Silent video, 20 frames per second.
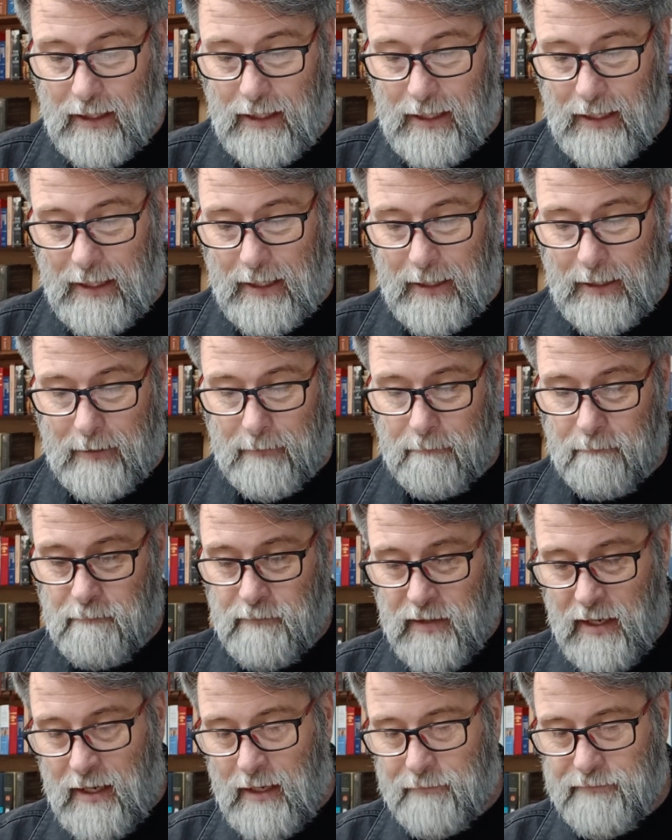I'm
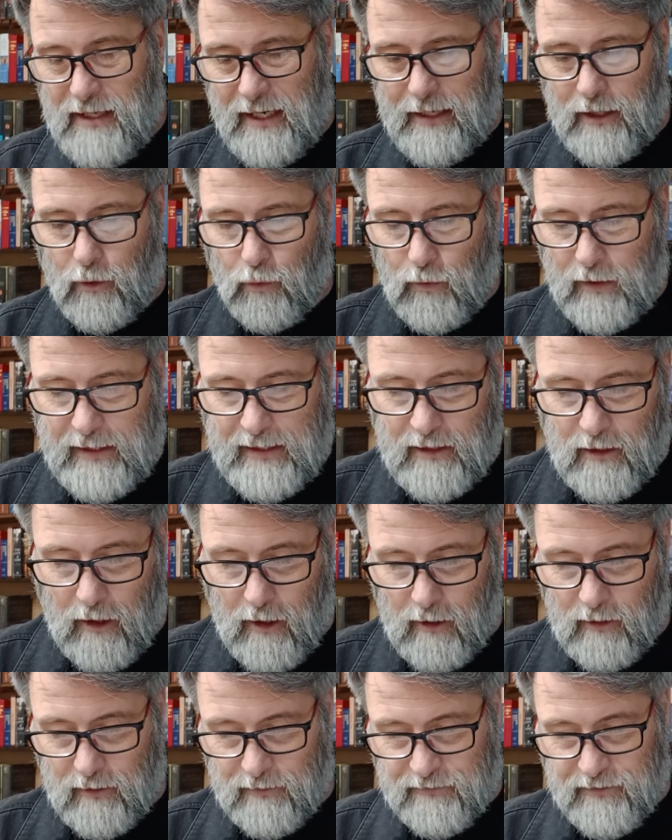not going to read
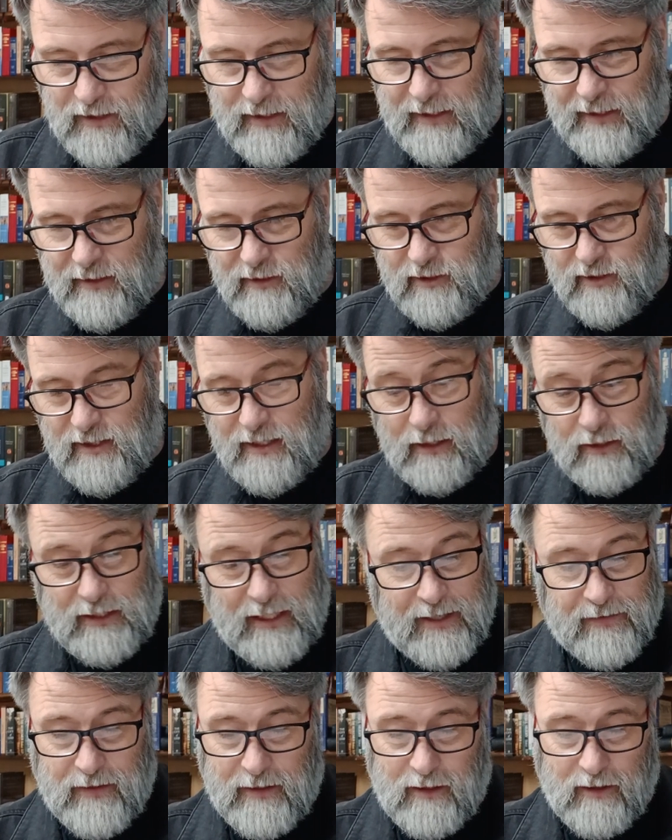all of these.
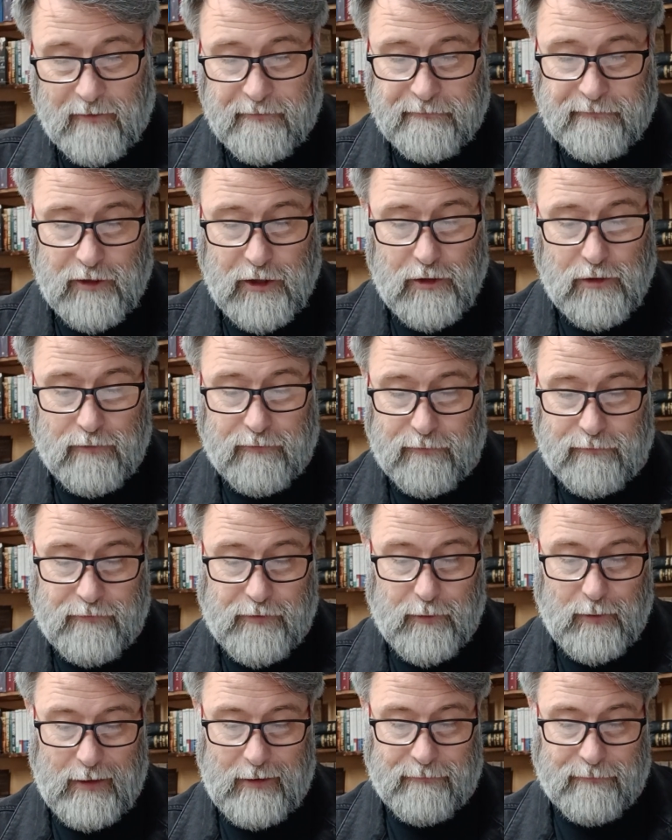They're a few,
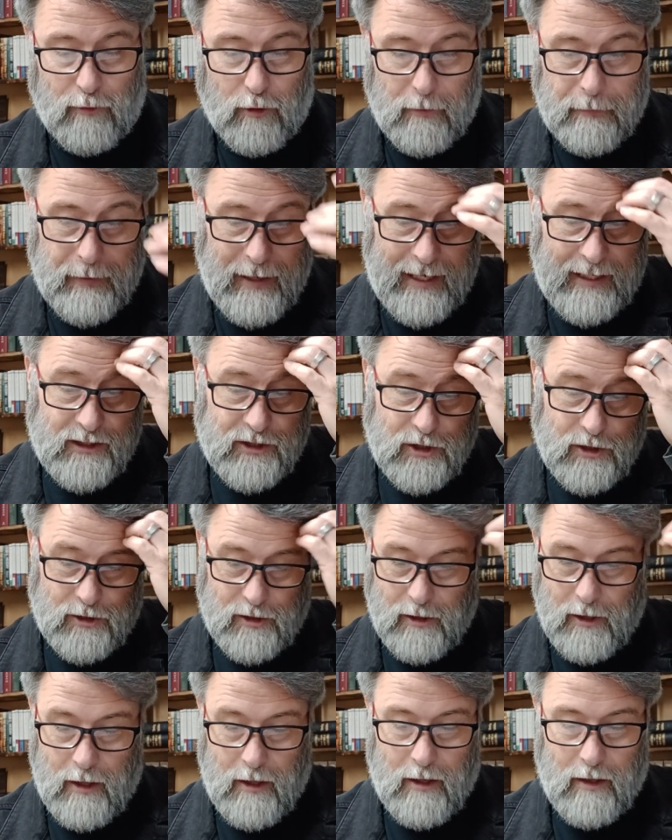3 or 4 pages
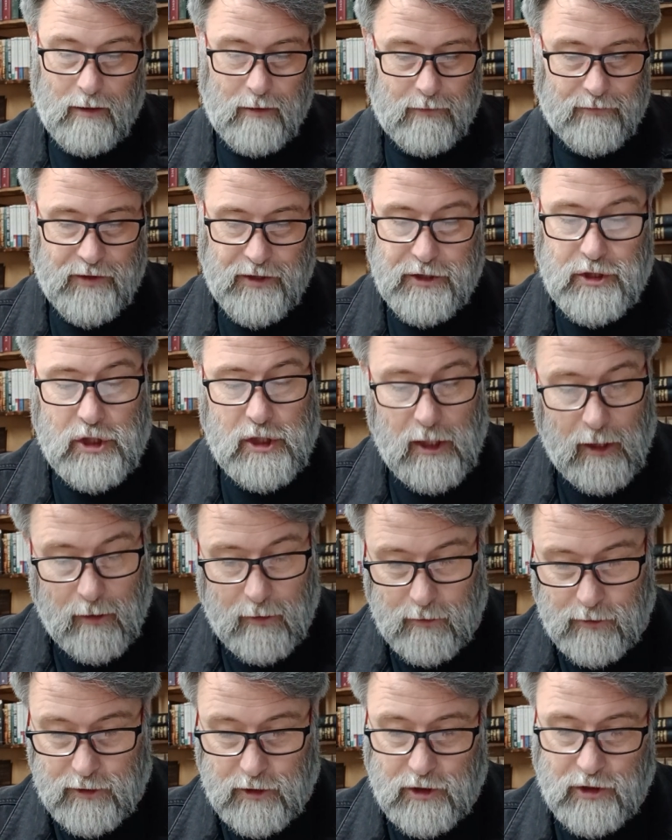long. The
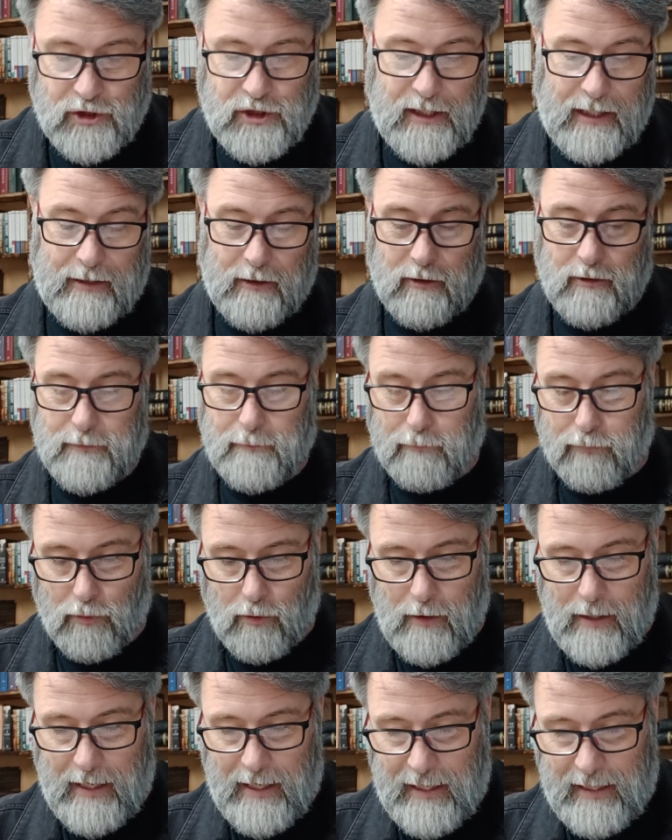Church, Gerald
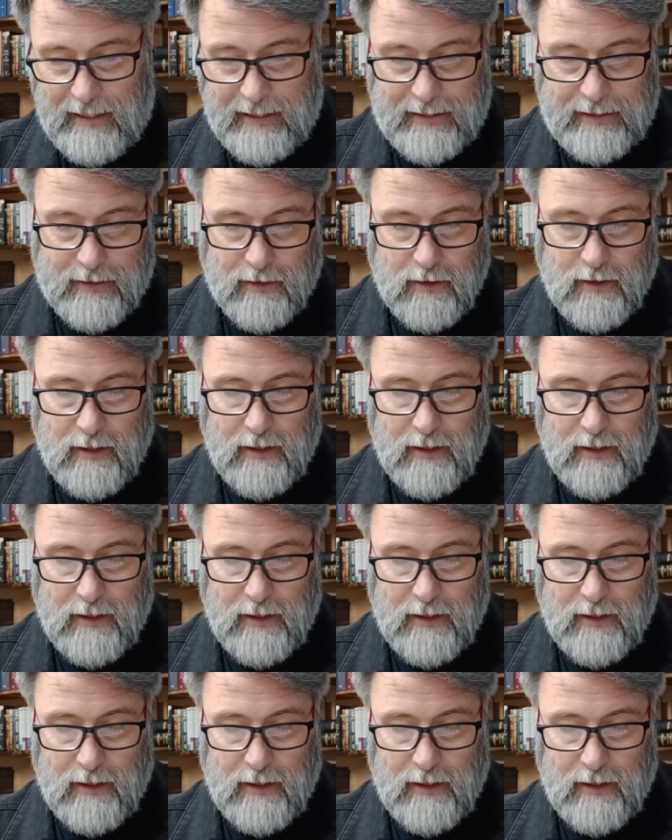Bray.